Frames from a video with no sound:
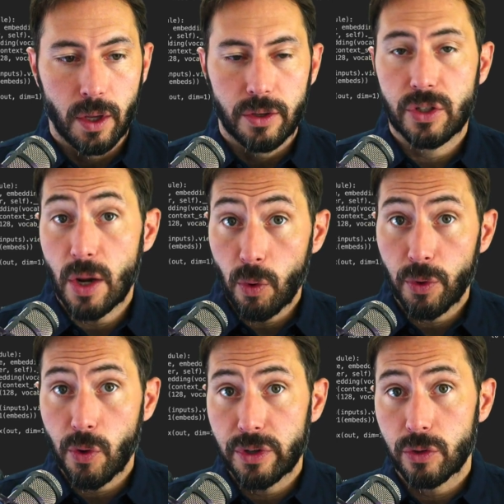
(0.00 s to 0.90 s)
So now what
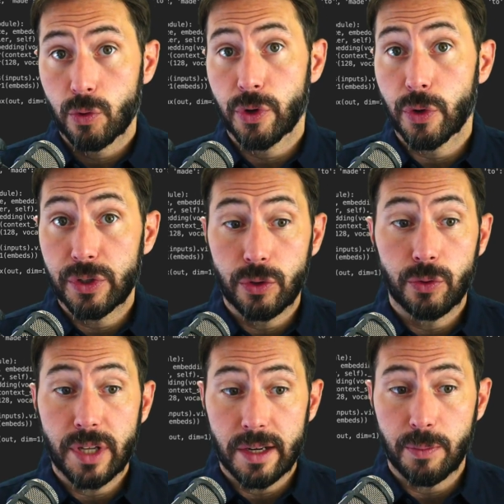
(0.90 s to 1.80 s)
we're going to do is we're going to
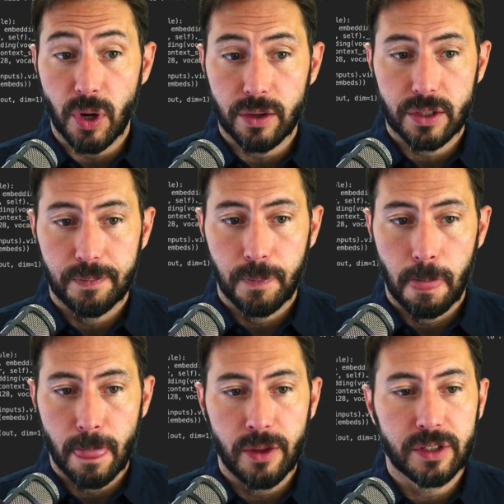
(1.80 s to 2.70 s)
do 10 epochs.
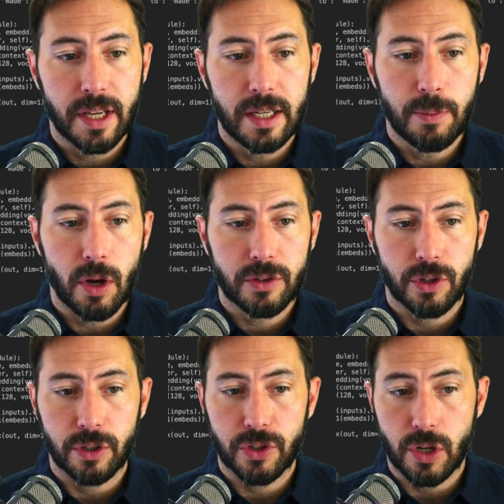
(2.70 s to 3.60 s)
And the 10 epochs
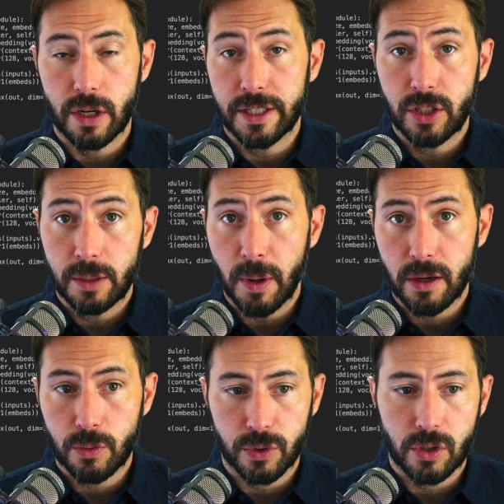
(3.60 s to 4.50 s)
are going to start, each
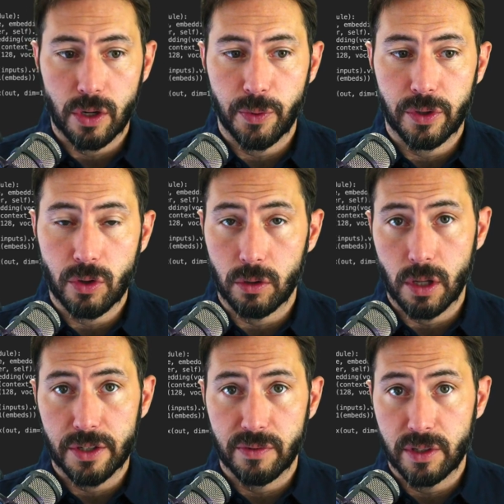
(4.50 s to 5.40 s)
epochs will start with a total
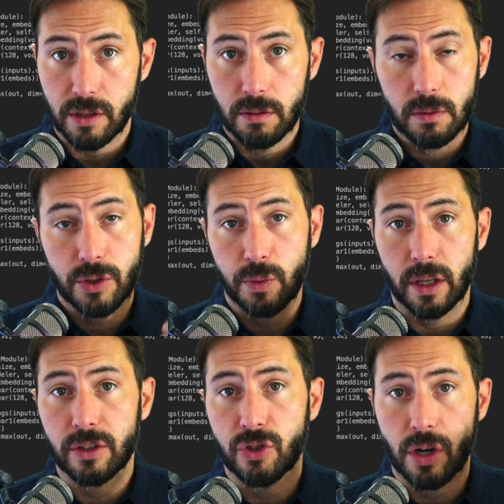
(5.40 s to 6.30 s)
loss of zero, because we'd
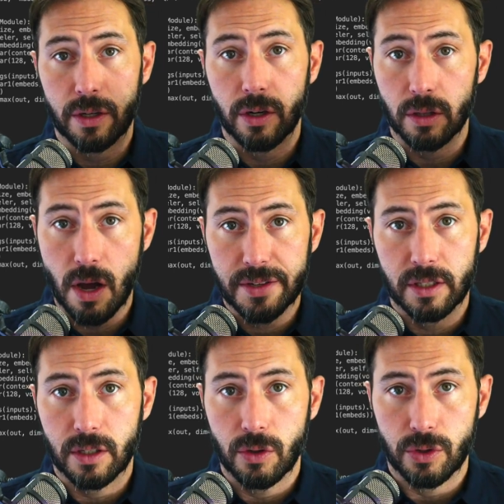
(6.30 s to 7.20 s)
like to chart our loss
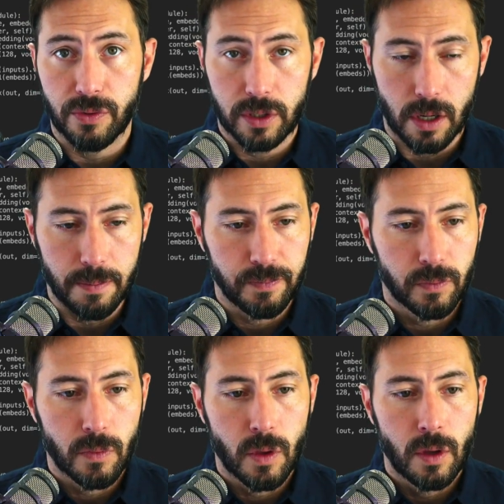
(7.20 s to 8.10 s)
as it goes over time.
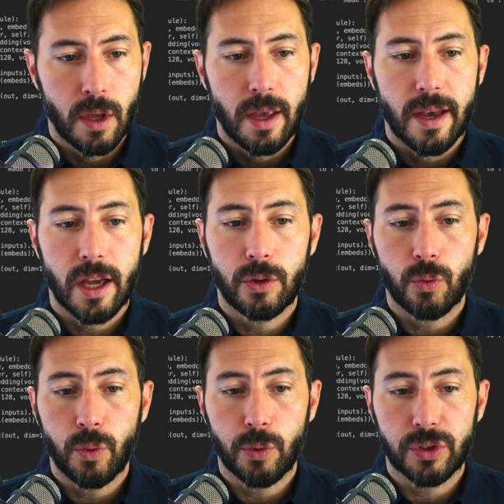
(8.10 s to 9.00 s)

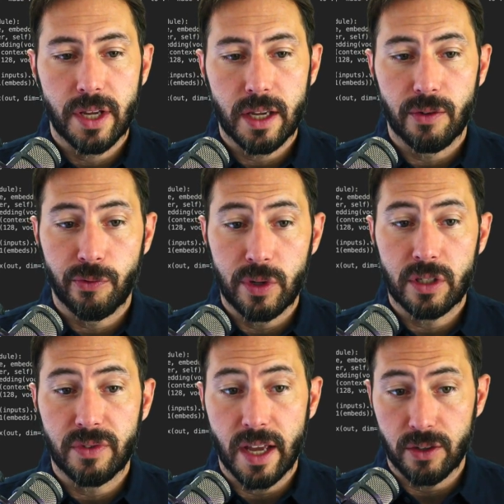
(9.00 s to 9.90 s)
And we will take for
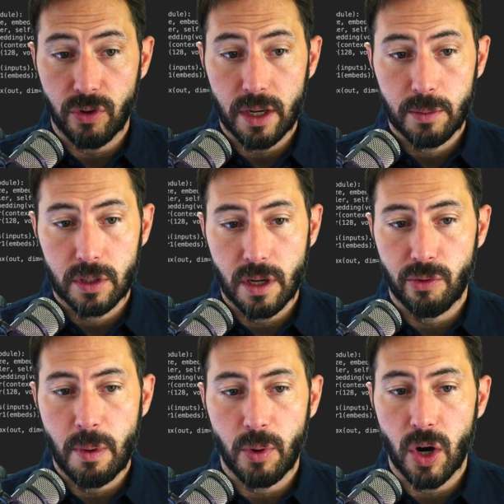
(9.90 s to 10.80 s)
each of the n-grams. Now
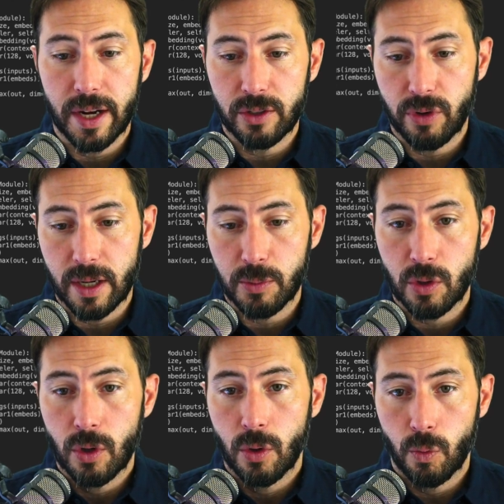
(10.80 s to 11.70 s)
remember our n-grams
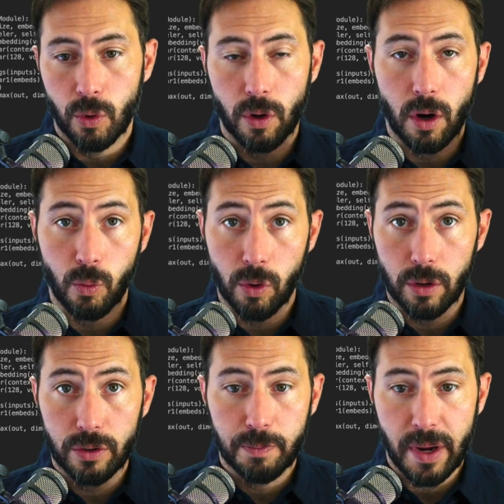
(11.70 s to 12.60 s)
were our
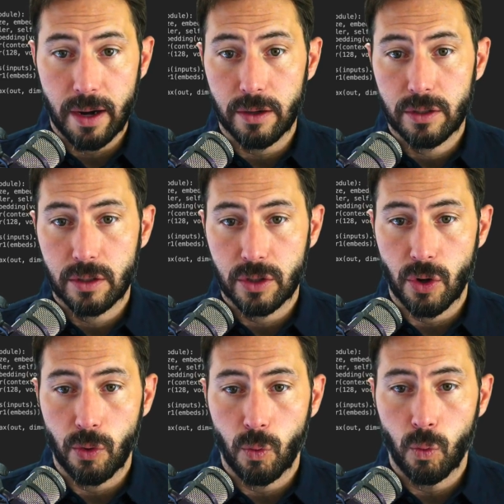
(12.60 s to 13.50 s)
word pairs,
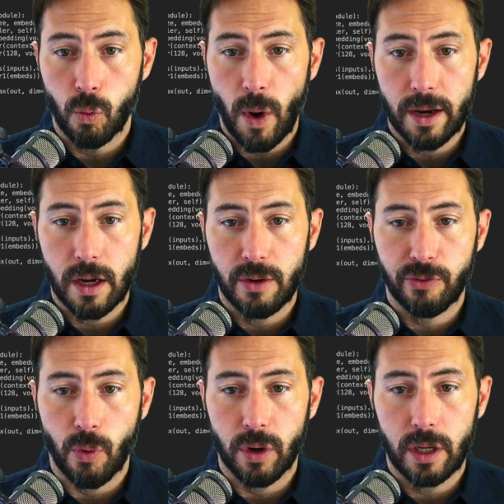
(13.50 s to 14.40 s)
so when and
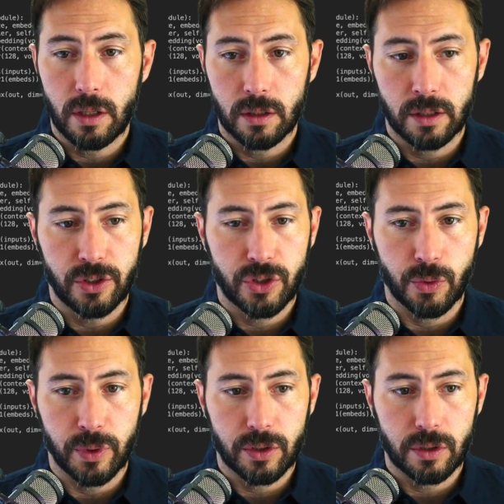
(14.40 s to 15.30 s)
40 leads
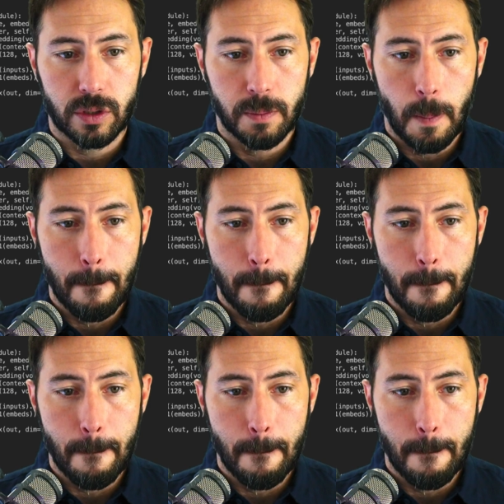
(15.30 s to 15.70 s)
to winters.